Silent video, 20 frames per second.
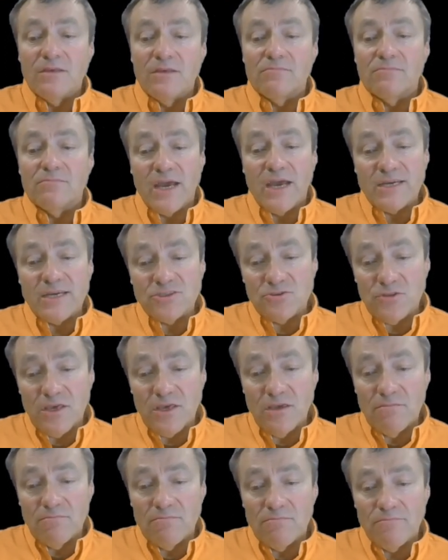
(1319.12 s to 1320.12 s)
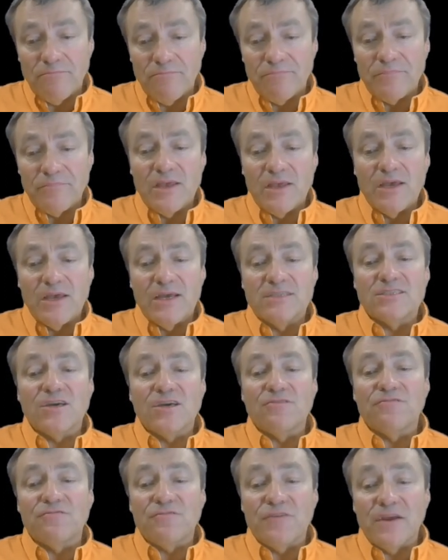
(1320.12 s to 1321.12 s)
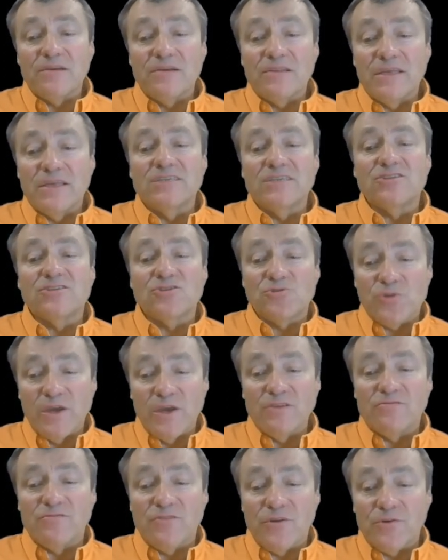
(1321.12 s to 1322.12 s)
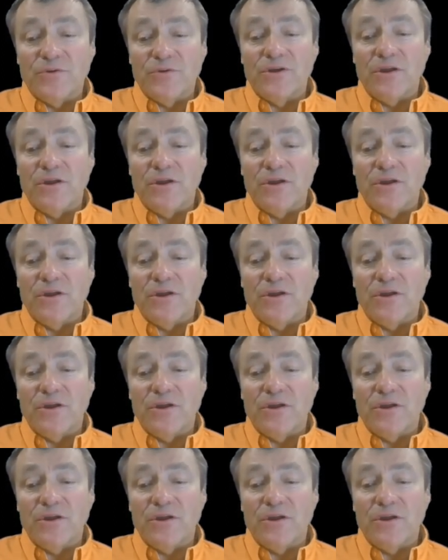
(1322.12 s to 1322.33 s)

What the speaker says: But actually, it's a fairly straightforward